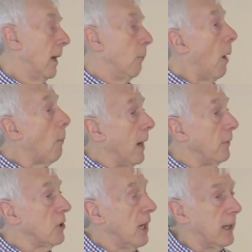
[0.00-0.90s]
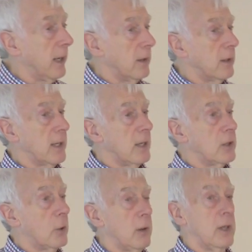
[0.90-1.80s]
One way of checking the
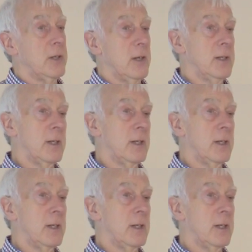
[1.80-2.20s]
data quality is to